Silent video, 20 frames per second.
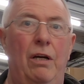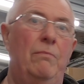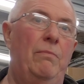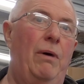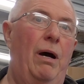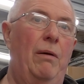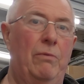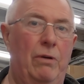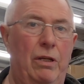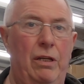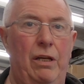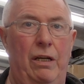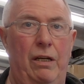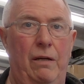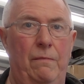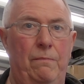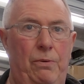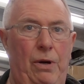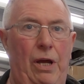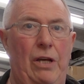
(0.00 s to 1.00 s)
but I'm going to
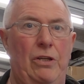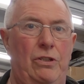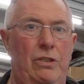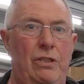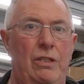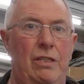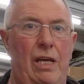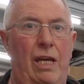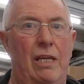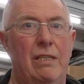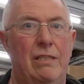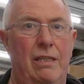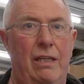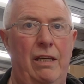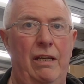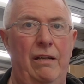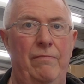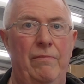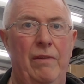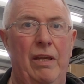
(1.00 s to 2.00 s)
compression test
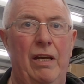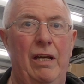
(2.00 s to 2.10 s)
it.